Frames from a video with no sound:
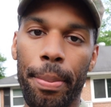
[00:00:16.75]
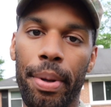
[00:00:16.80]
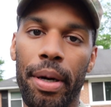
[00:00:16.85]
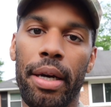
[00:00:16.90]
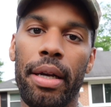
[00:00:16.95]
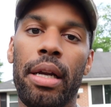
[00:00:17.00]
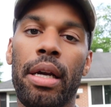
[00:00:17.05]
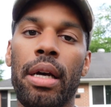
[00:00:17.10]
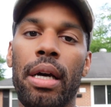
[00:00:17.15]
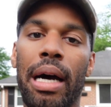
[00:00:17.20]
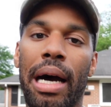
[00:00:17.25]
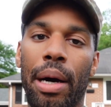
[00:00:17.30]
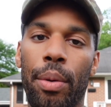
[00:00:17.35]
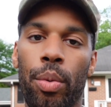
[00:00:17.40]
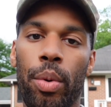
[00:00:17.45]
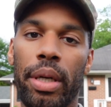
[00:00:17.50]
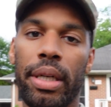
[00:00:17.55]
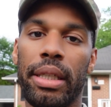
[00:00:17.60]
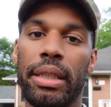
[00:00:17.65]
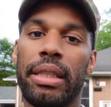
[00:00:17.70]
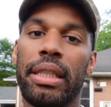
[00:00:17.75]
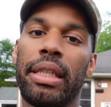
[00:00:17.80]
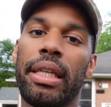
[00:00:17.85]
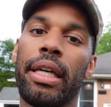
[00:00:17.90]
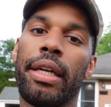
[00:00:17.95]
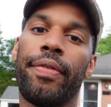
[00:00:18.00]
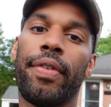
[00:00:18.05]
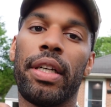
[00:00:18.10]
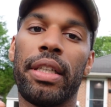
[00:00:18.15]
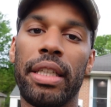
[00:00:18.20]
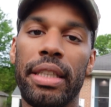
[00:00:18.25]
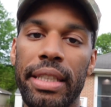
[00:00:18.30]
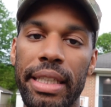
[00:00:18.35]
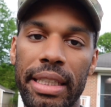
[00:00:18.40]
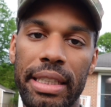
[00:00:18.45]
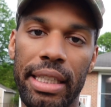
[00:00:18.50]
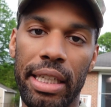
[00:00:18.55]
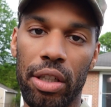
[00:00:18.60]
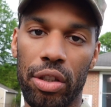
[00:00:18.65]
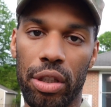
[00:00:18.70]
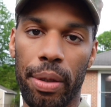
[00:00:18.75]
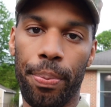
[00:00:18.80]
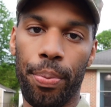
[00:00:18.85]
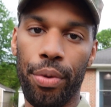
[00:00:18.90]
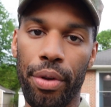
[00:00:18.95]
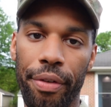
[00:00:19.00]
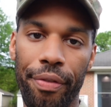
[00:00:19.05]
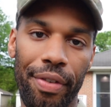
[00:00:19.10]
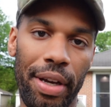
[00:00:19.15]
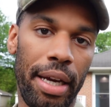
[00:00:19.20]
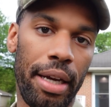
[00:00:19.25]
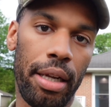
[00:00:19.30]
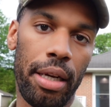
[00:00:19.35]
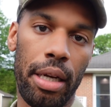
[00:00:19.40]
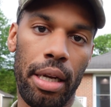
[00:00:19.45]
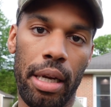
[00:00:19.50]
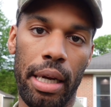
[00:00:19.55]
But I wanted to give the details up on the Vette,